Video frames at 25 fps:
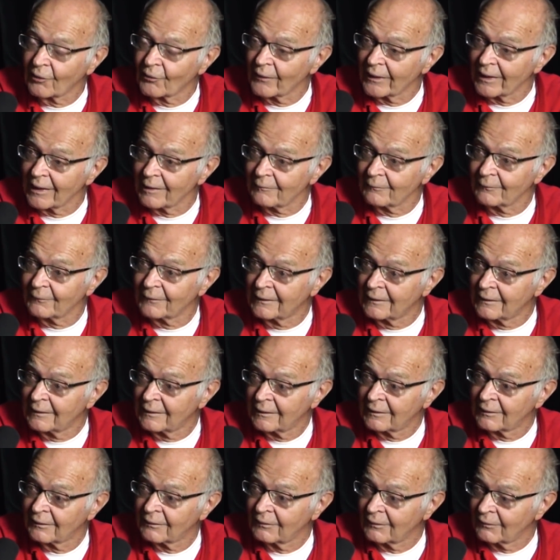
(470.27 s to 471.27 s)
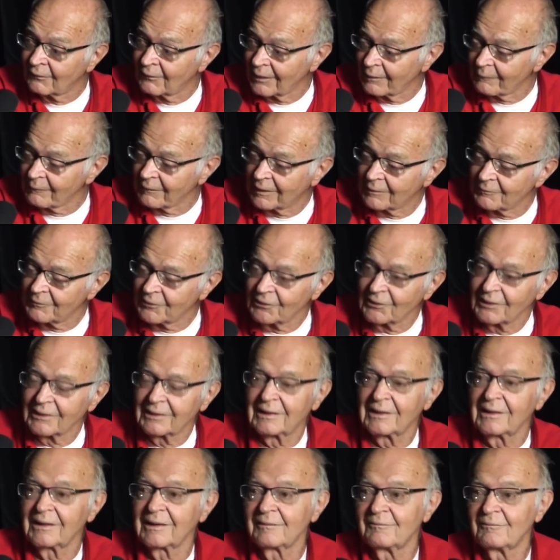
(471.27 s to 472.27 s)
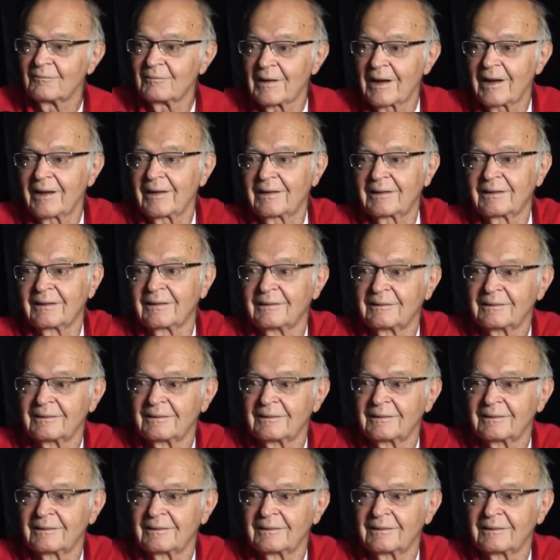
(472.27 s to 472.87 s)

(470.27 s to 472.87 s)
when I'm when I'm communicating by